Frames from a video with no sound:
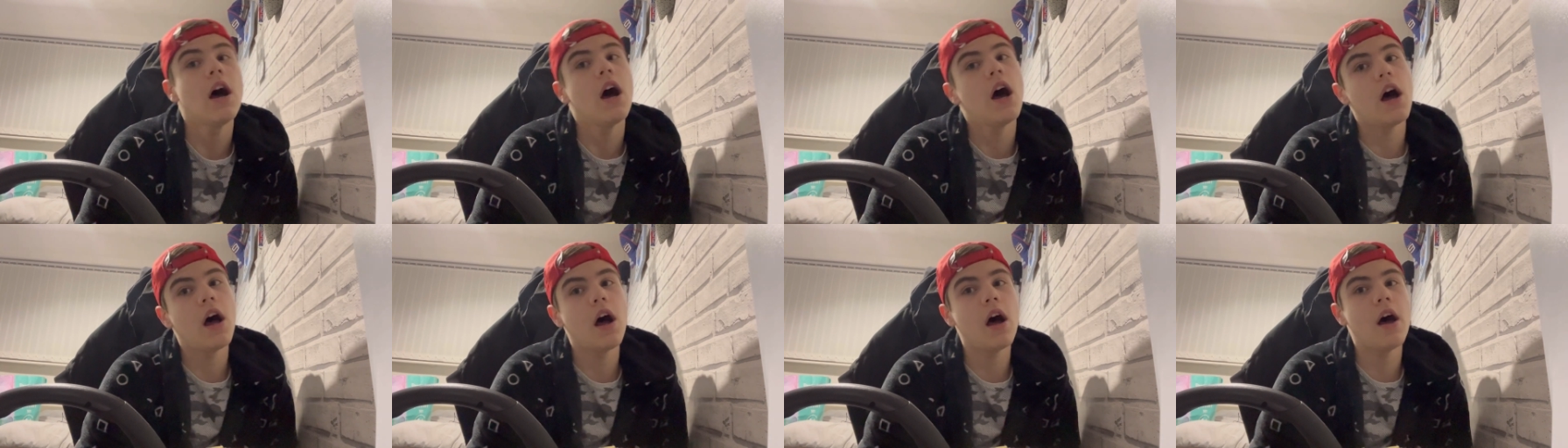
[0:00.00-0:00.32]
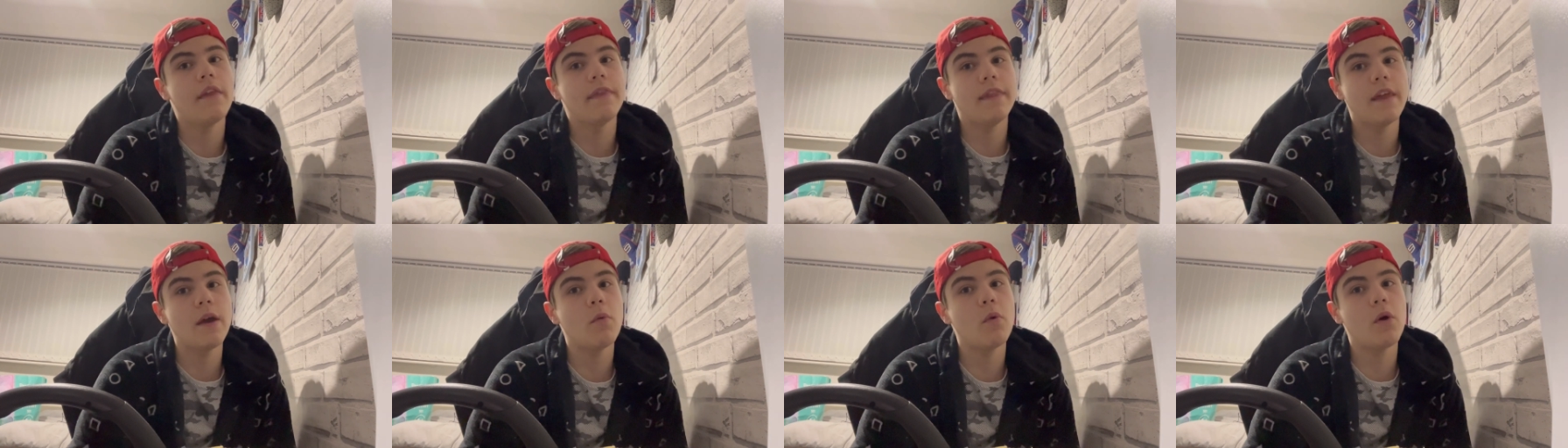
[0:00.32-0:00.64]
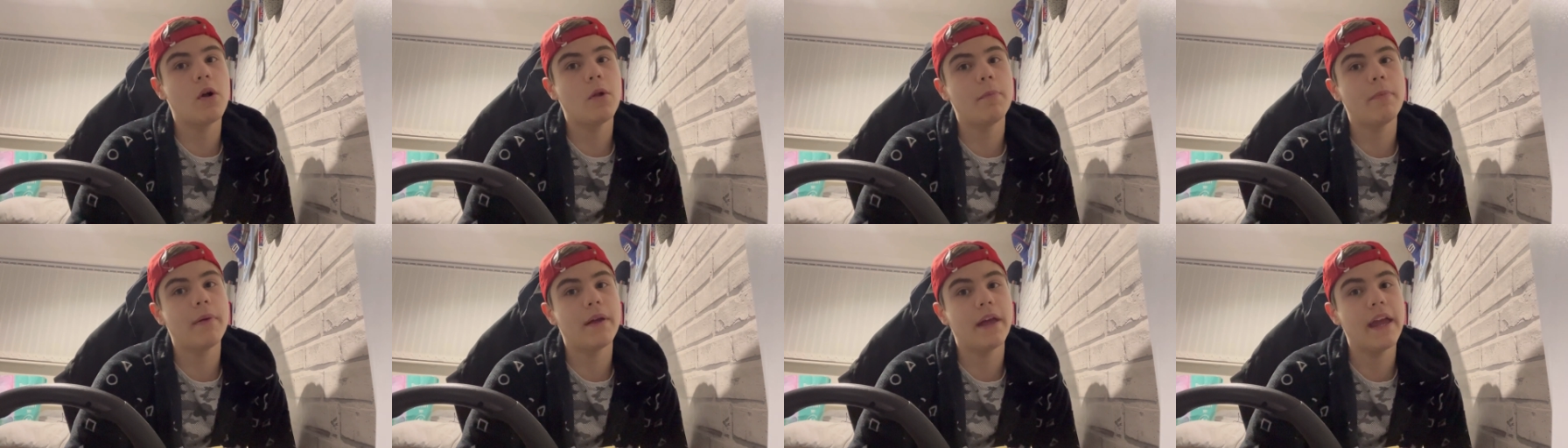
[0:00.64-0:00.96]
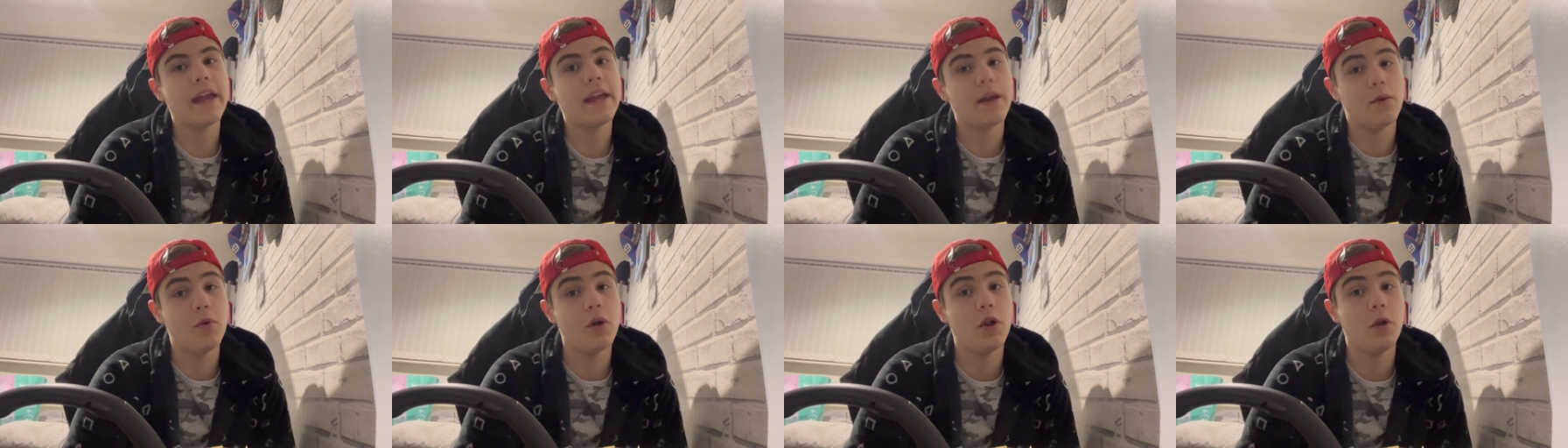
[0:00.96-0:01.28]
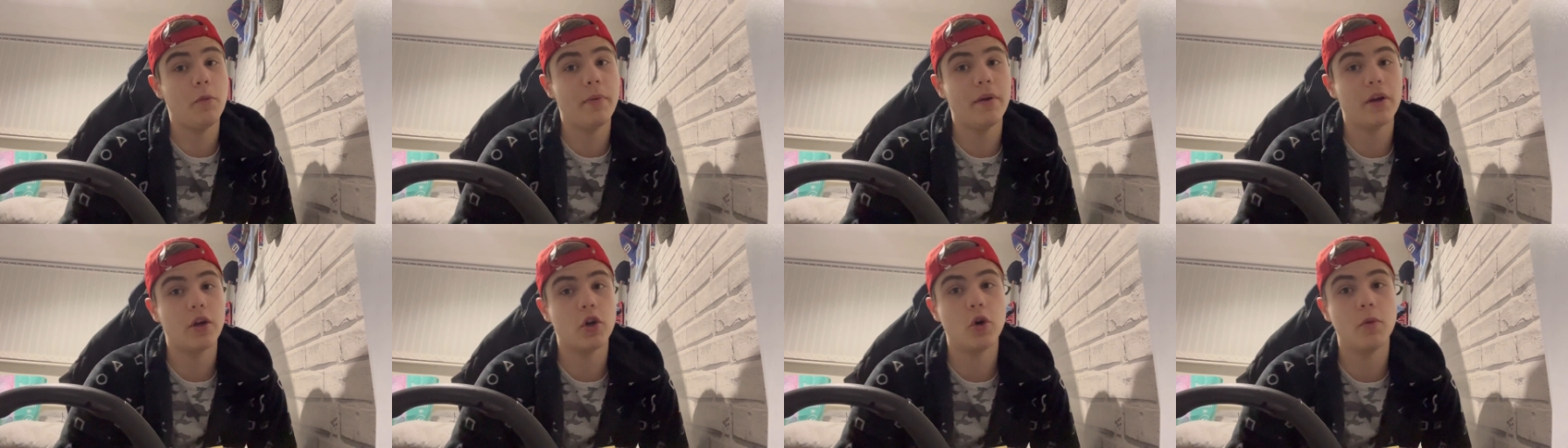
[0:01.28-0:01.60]
He will
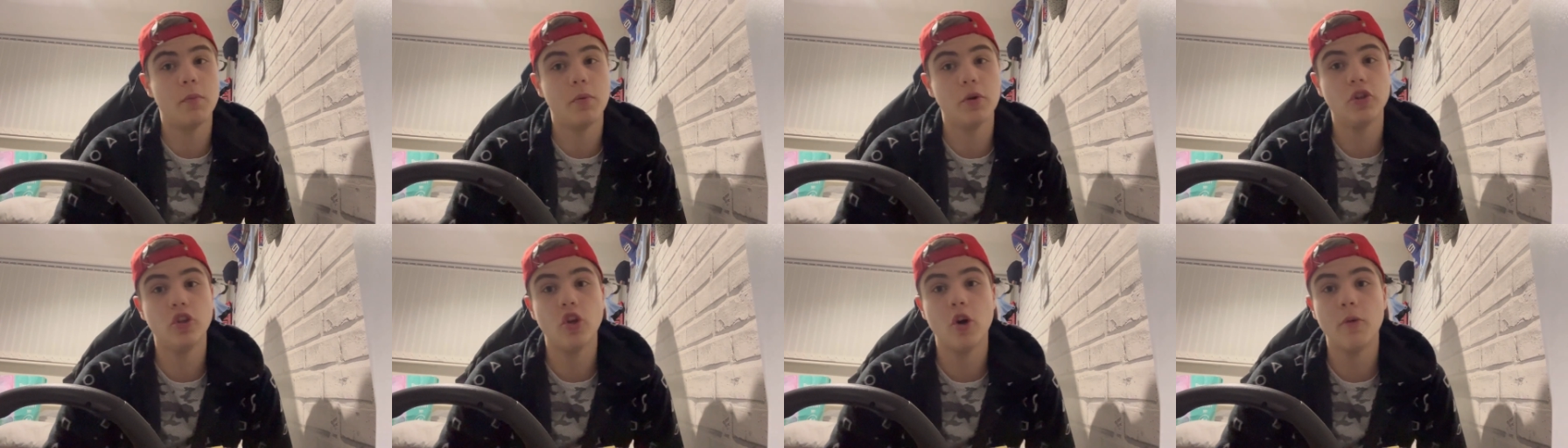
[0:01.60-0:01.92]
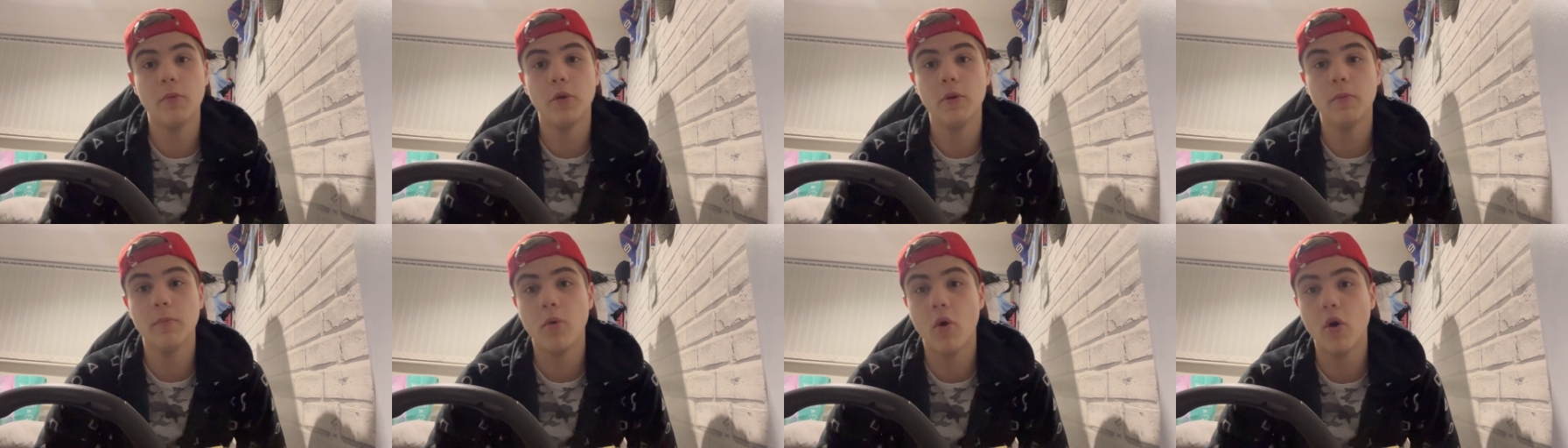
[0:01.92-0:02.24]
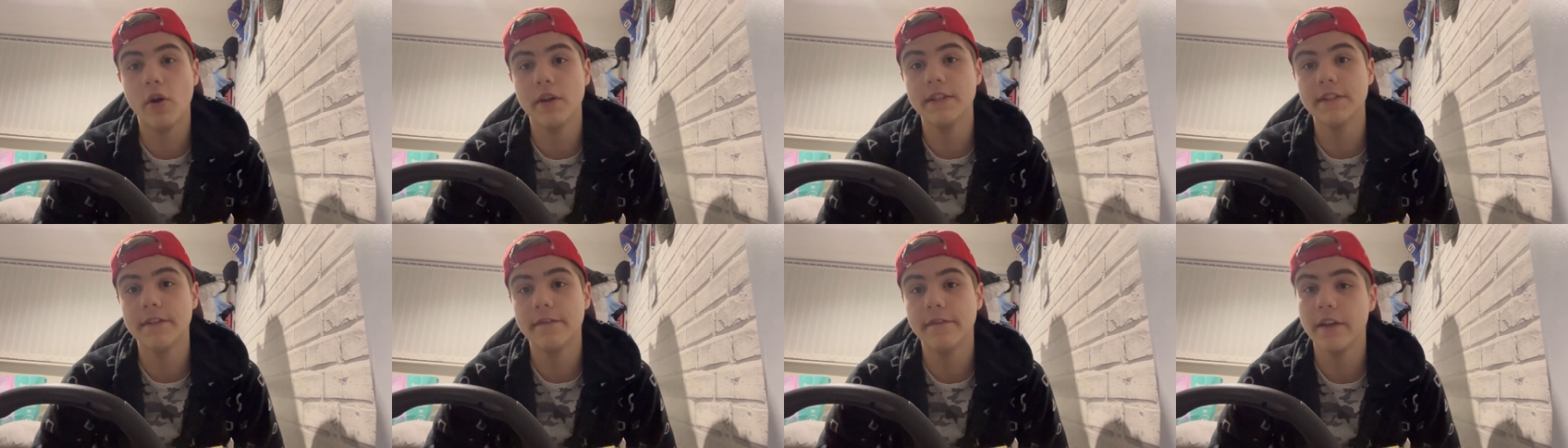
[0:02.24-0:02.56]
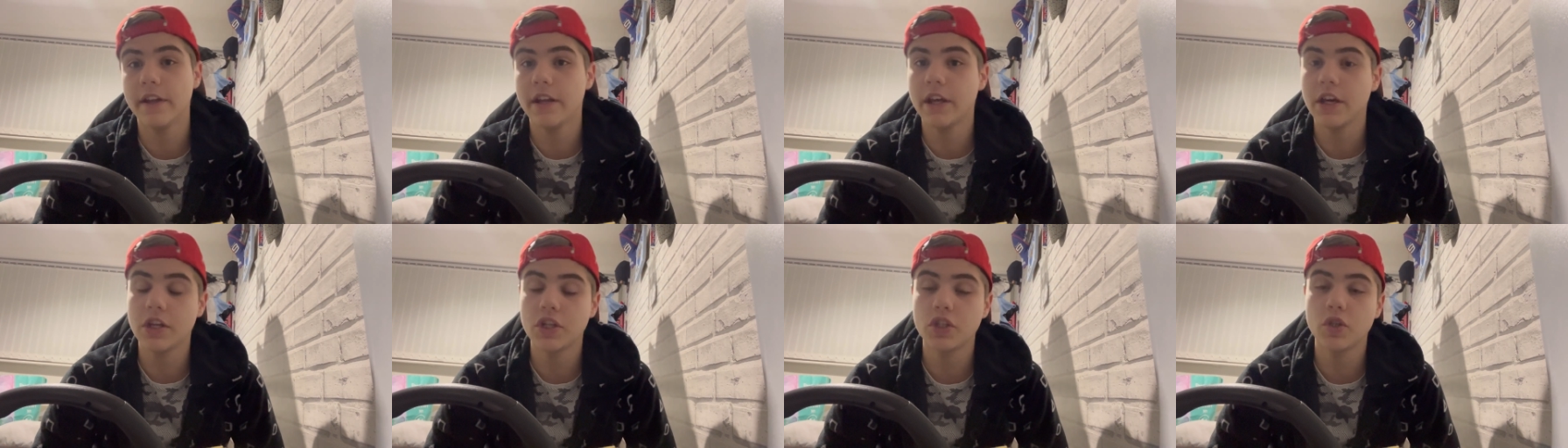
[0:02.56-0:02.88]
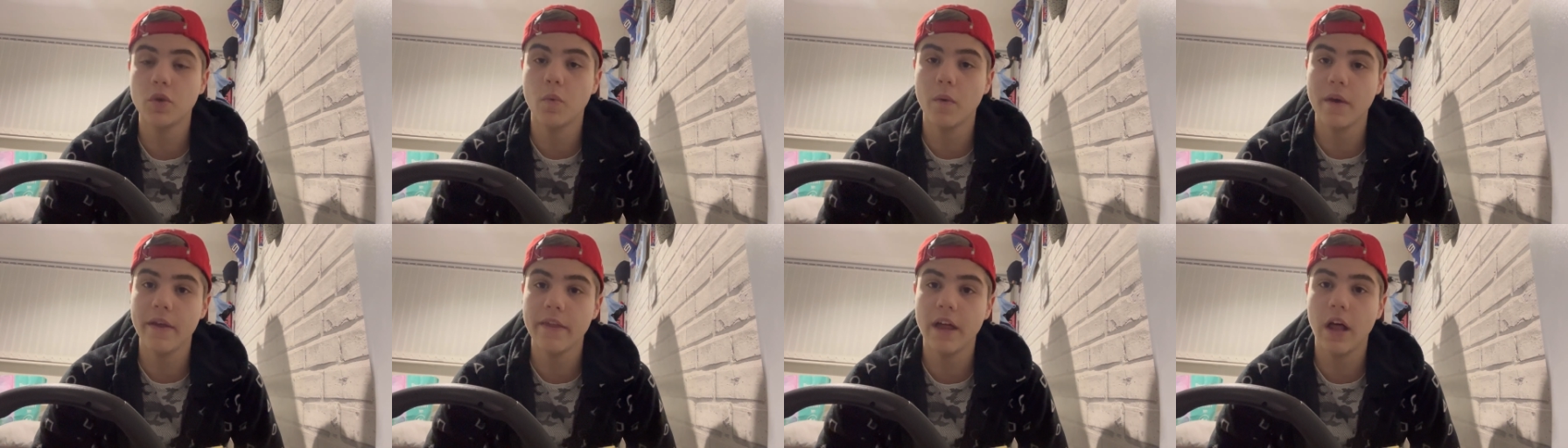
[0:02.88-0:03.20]
pick up a double points finish
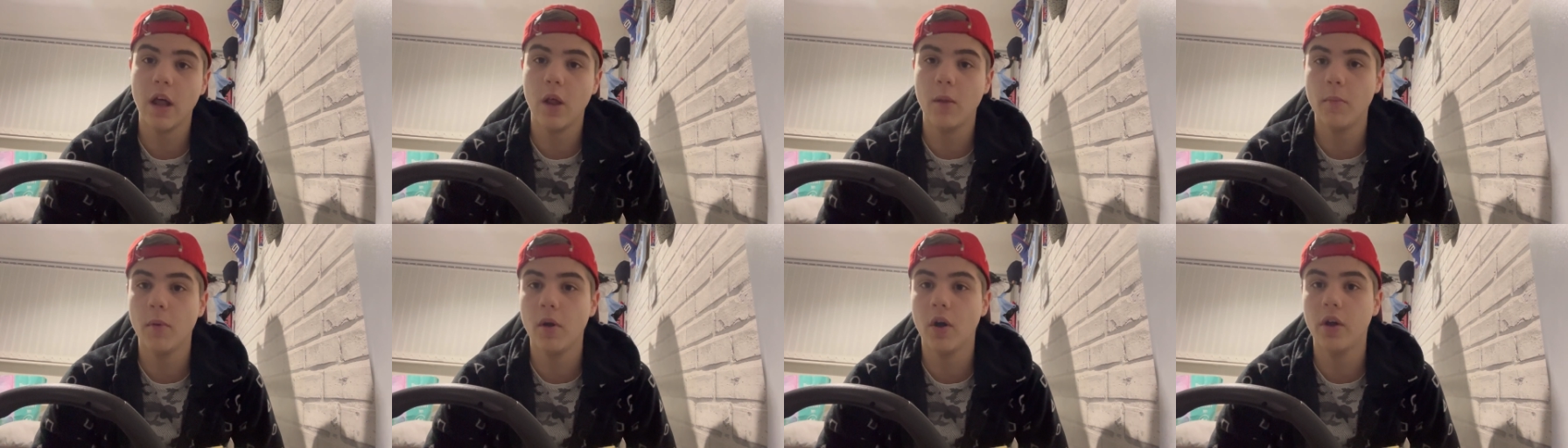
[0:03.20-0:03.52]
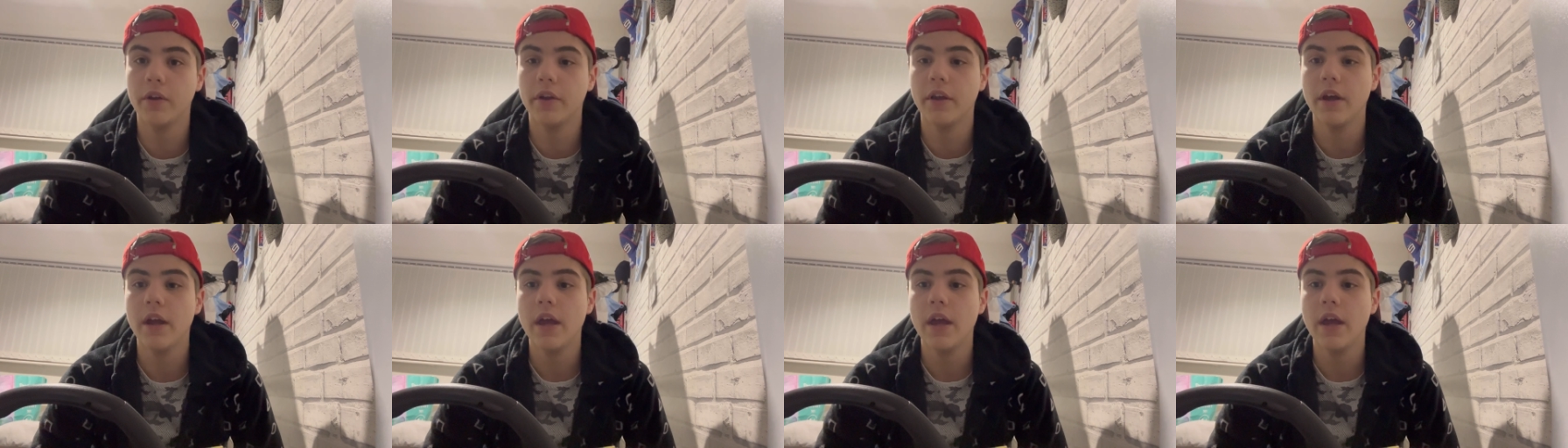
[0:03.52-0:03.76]
with Albon